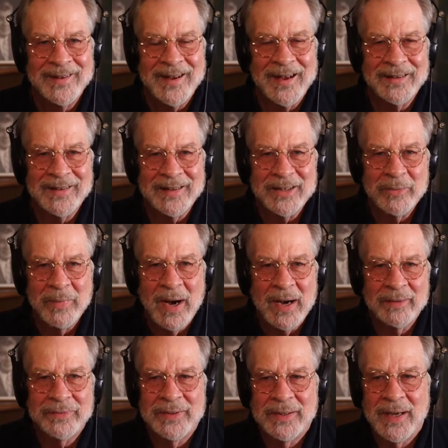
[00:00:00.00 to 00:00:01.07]
Like a
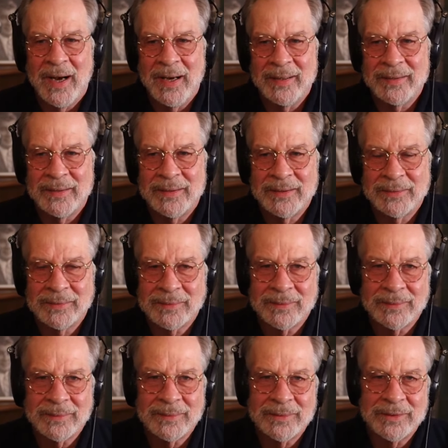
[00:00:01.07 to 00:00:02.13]
mafia guy,
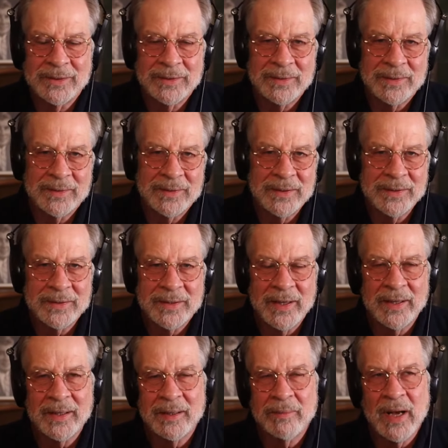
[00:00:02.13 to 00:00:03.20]
just
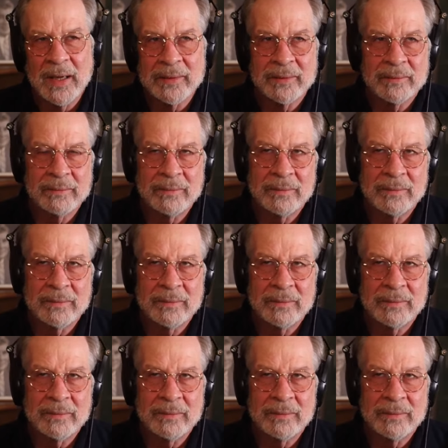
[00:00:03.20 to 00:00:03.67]
thinking about,